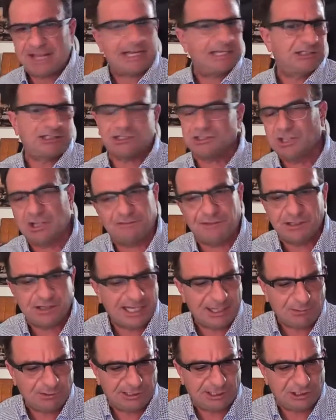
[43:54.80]
back, it says nothing
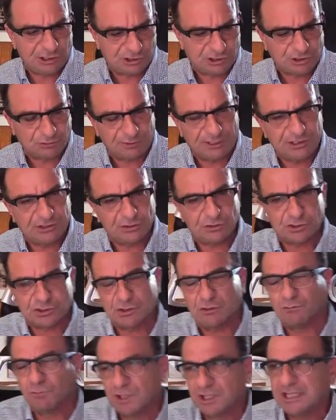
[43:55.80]
like what they just agreed to.
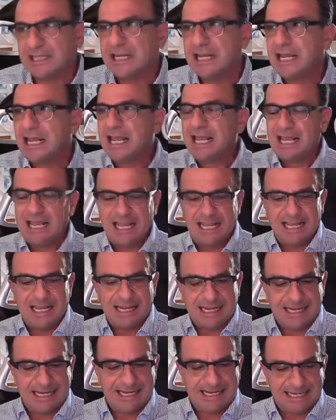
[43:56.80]
So really,
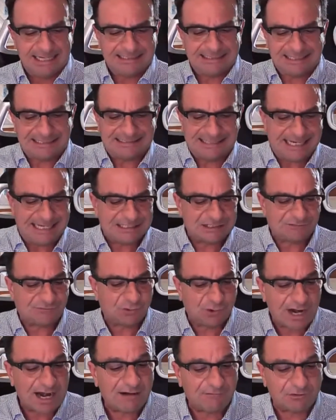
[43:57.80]
it takes
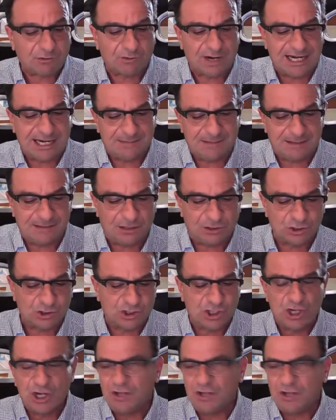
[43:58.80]
forever, right? And then they're